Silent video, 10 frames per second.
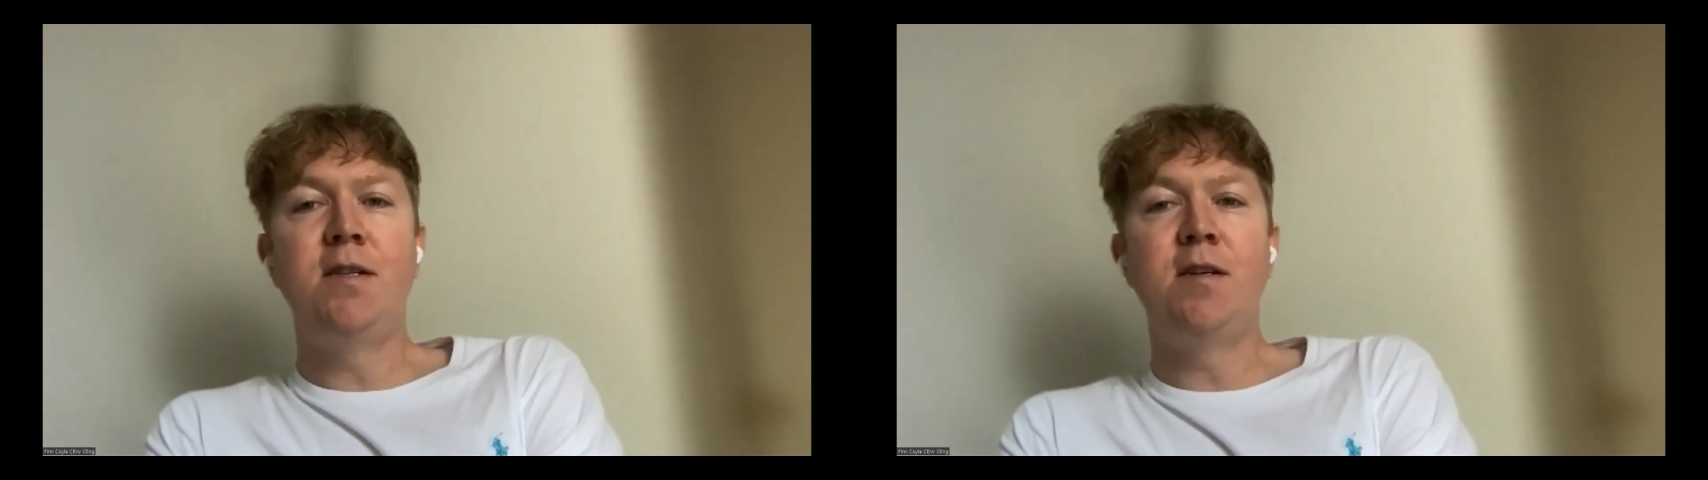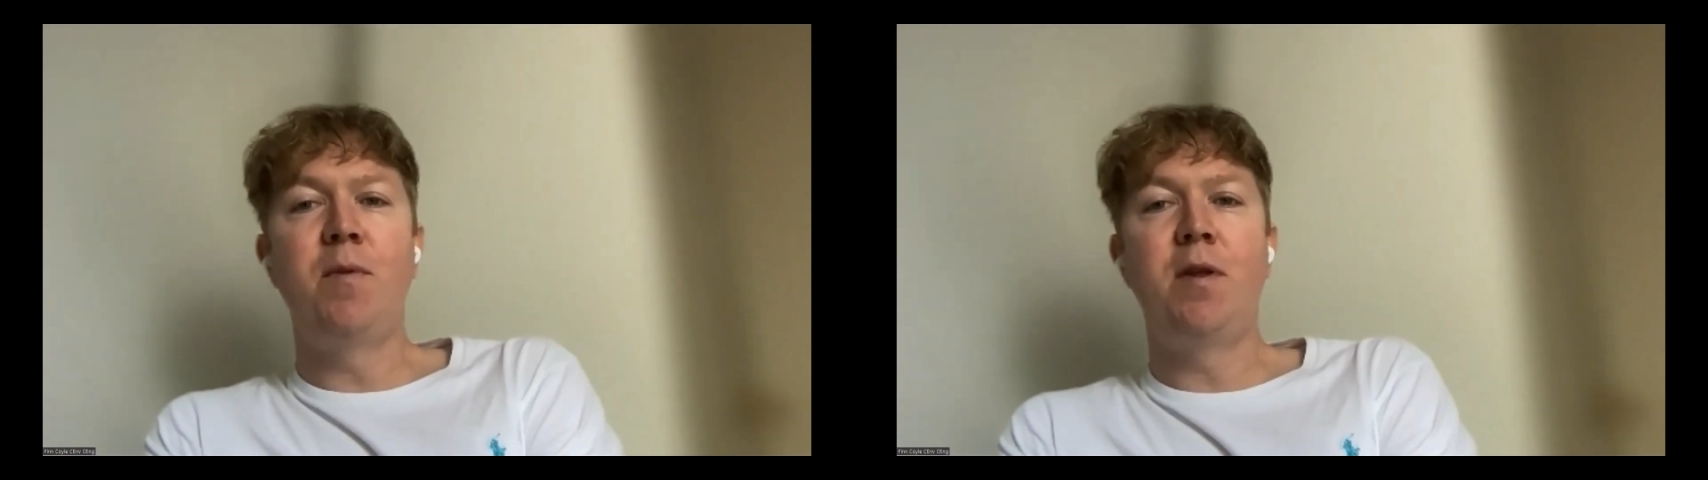
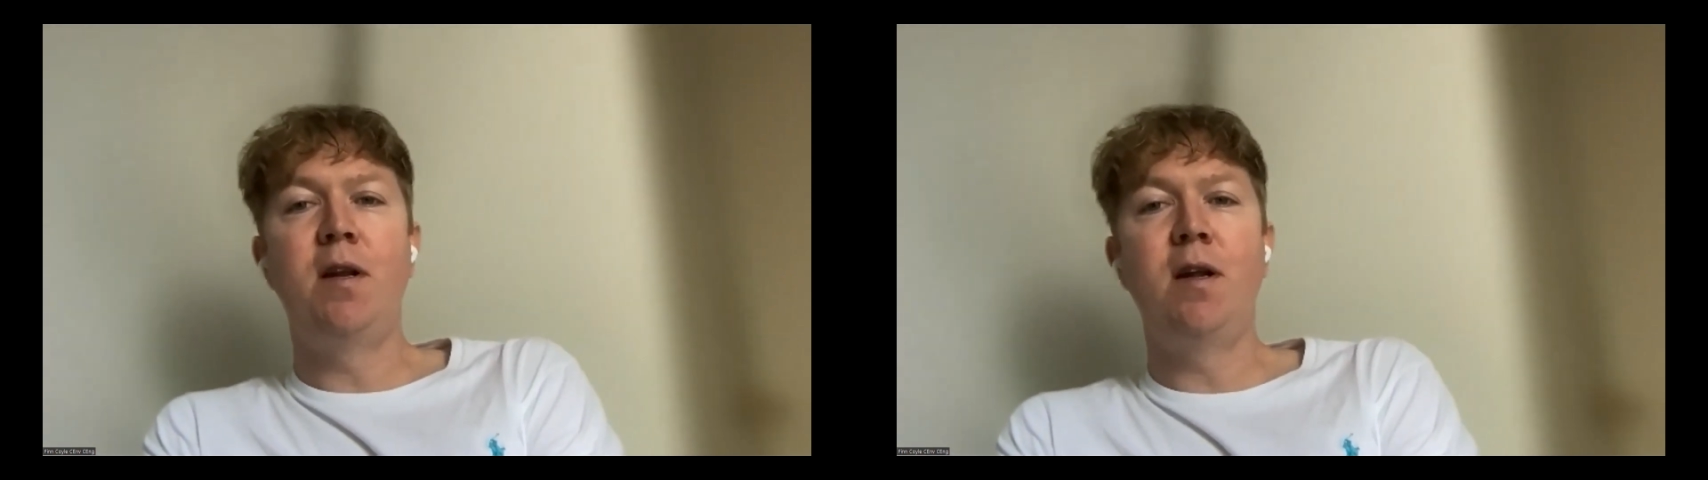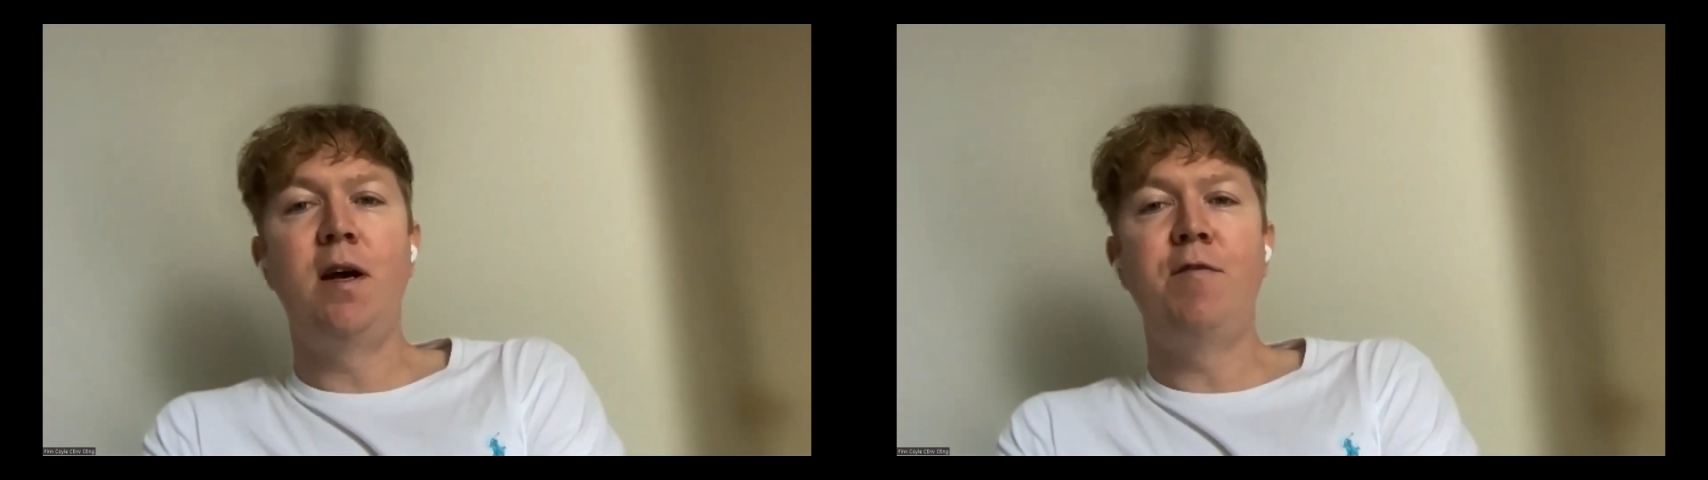something
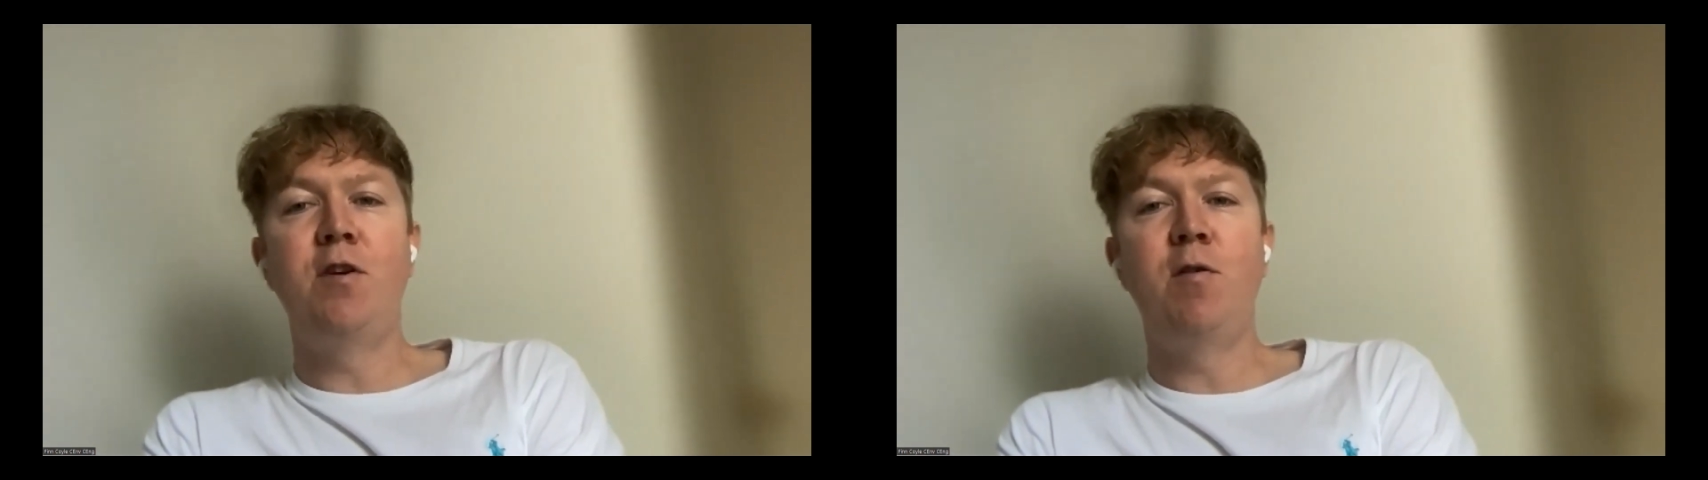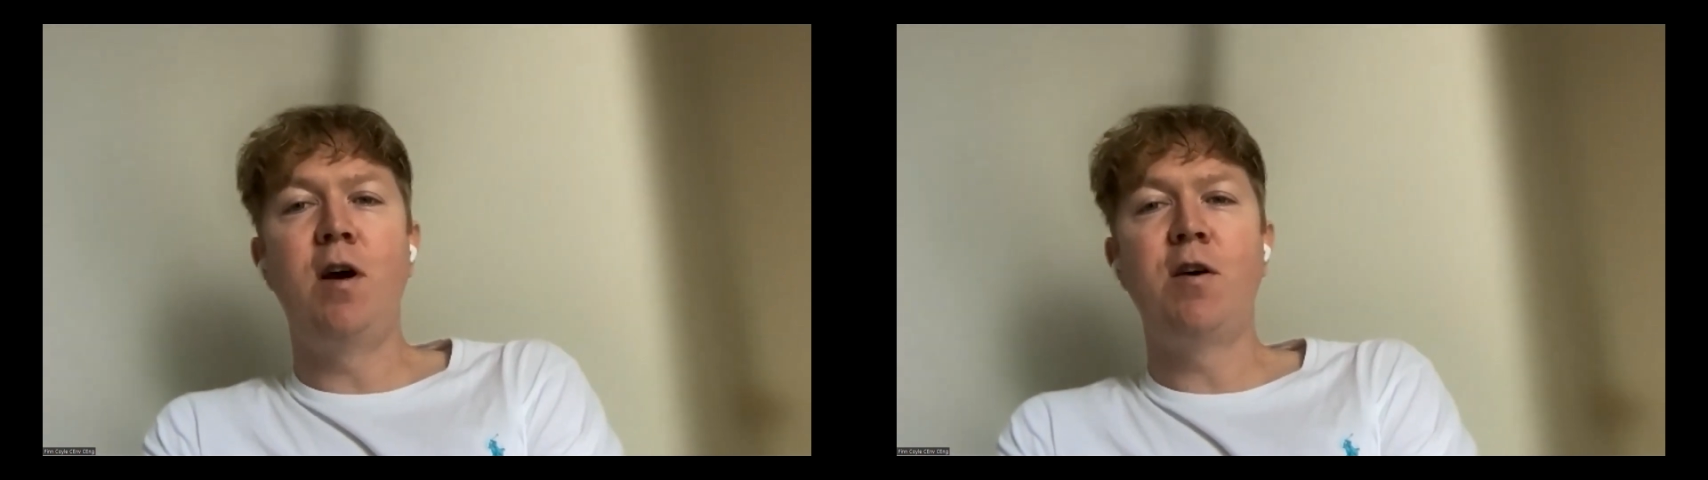I have to do a lot,